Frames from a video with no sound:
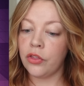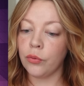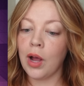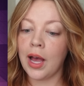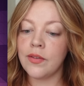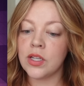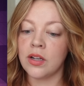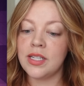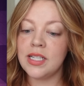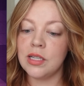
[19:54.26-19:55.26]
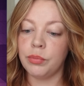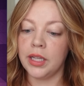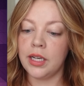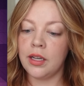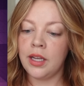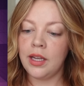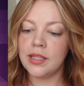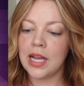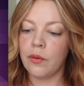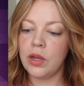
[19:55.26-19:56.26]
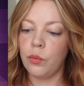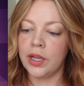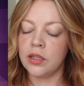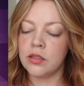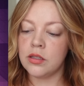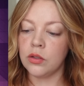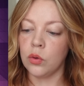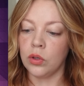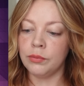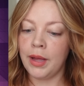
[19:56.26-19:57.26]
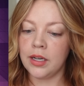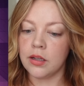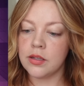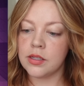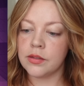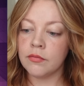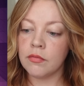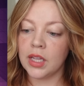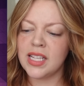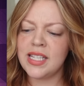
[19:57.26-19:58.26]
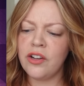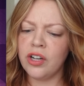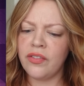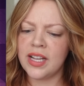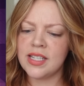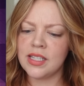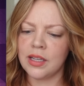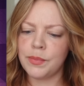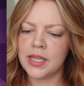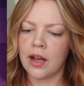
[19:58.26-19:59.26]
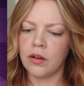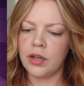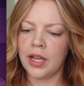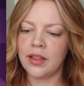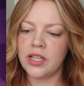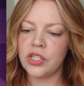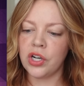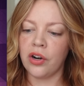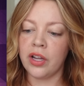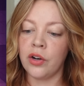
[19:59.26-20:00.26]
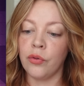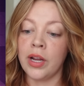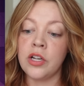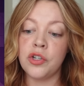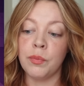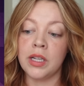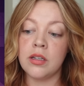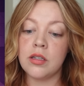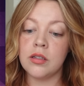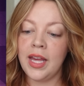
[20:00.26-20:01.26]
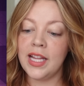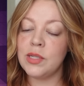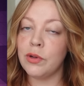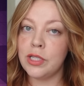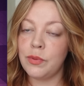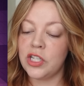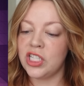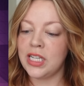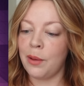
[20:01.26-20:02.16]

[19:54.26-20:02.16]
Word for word: thrives on discipline. It's how he wins gold medals. A secret of his slips out and they start an arrangement. It's supposed to be just